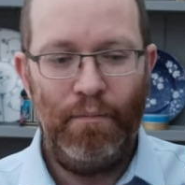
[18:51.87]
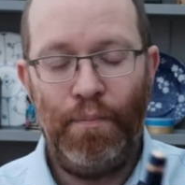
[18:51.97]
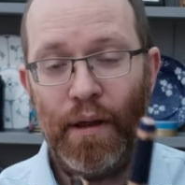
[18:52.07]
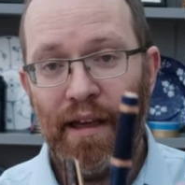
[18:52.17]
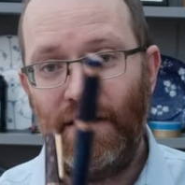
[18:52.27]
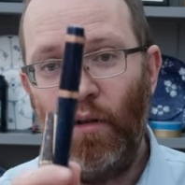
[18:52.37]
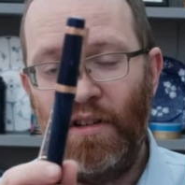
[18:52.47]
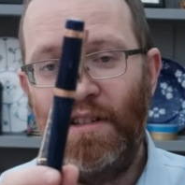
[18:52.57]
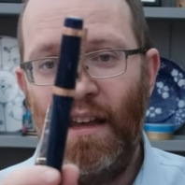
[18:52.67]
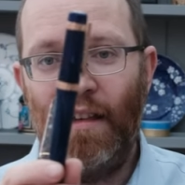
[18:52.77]
but that's not
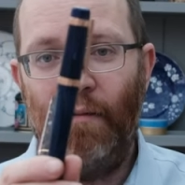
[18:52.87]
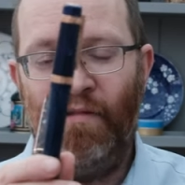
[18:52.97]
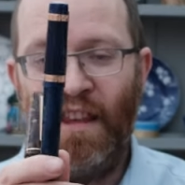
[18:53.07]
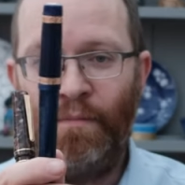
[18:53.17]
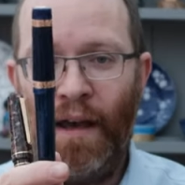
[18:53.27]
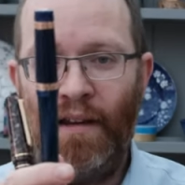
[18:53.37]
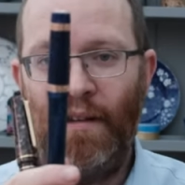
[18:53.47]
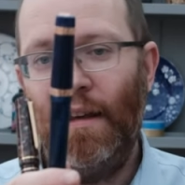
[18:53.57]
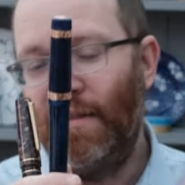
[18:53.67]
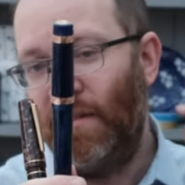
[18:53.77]
to say that this
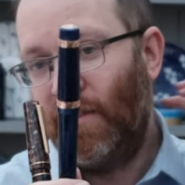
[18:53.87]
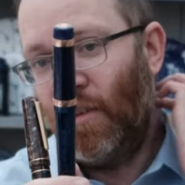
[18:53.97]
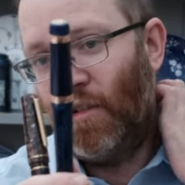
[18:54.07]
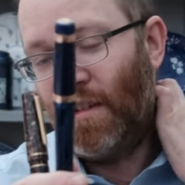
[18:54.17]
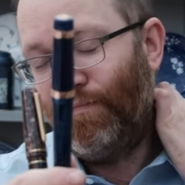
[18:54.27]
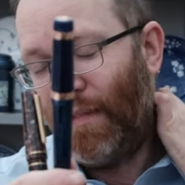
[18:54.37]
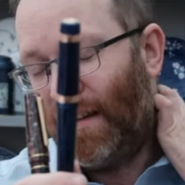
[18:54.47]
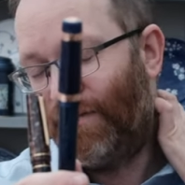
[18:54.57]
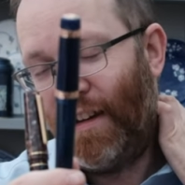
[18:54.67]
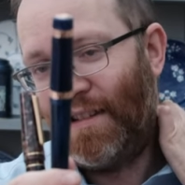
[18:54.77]
pen isn't good.
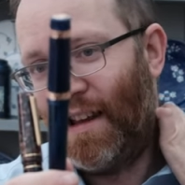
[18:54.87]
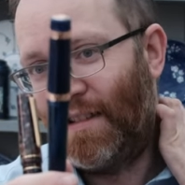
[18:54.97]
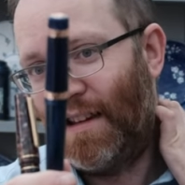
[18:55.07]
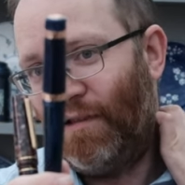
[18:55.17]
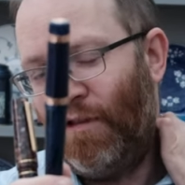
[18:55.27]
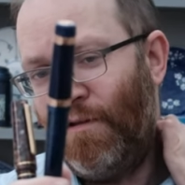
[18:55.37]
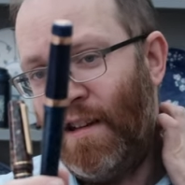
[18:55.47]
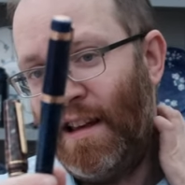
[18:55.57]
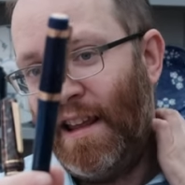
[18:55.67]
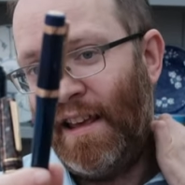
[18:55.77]
It's fantastic. It
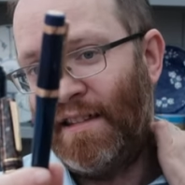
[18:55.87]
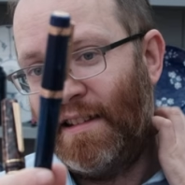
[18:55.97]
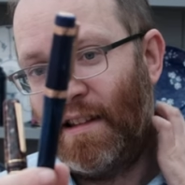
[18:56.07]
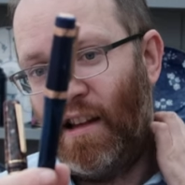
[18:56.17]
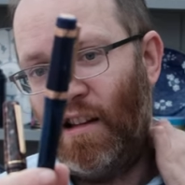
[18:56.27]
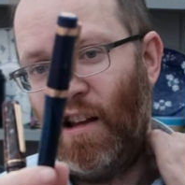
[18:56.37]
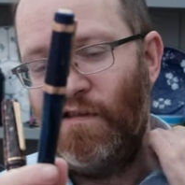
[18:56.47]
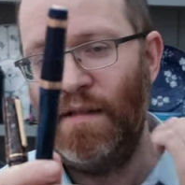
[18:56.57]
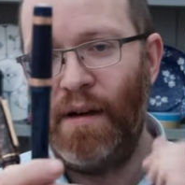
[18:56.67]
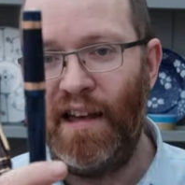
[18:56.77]
really is. It's a
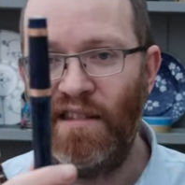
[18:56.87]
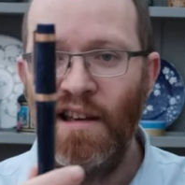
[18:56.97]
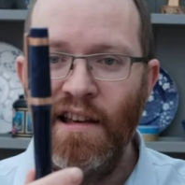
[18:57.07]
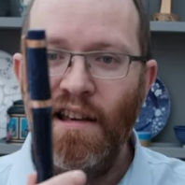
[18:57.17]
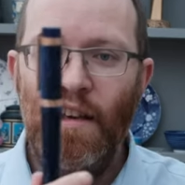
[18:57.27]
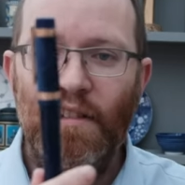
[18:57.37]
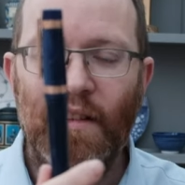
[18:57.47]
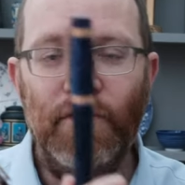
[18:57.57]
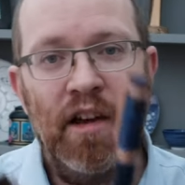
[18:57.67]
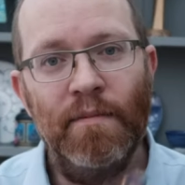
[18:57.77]
lovely pen.
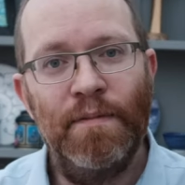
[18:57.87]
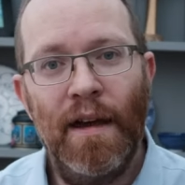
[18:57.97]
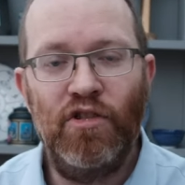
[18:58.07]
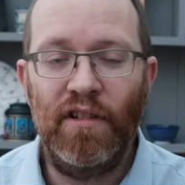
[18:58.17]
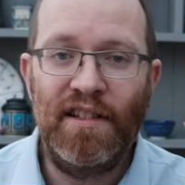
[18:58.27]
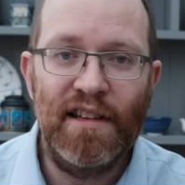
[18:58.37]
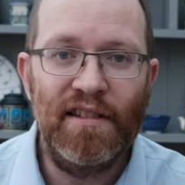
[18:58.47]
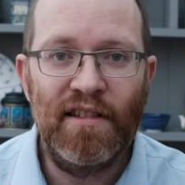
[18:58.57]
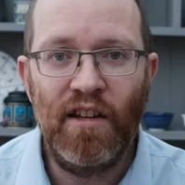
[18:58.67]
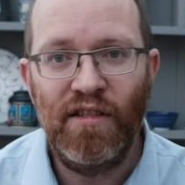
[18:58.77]
Sometimes
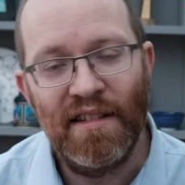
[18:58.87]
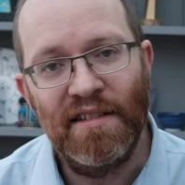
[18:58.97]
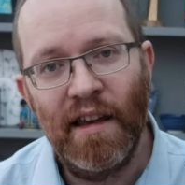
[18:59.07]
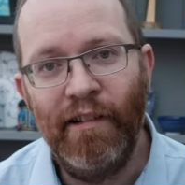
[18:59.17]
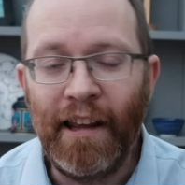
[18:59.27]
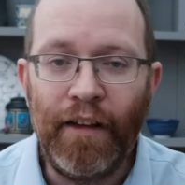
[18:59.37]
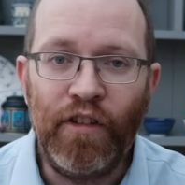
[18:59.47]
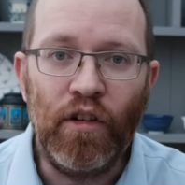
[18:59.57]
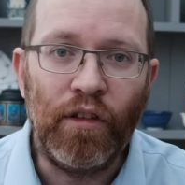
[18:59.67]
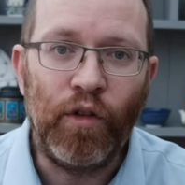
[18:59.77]
matrixes don't necessarily give
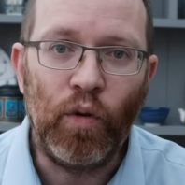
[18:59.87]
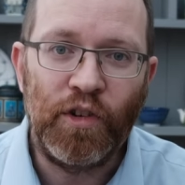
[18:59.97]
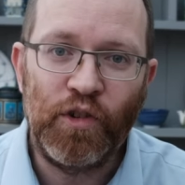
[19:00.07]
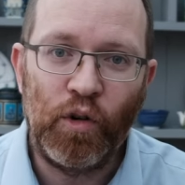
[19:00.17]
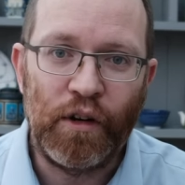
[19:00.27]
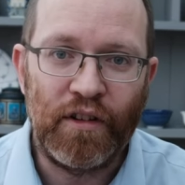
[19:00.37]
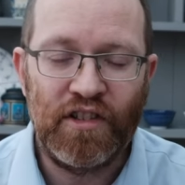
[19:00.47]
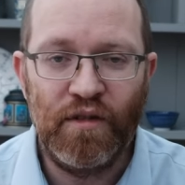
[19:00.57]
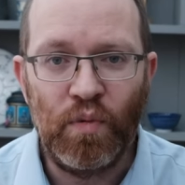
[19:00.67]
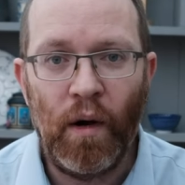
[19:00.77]
you the full story,
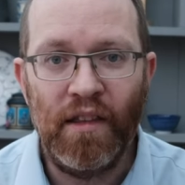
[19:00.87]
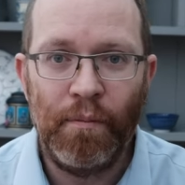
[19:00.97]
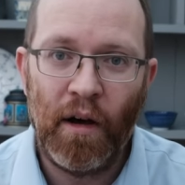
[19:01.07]
which is why in the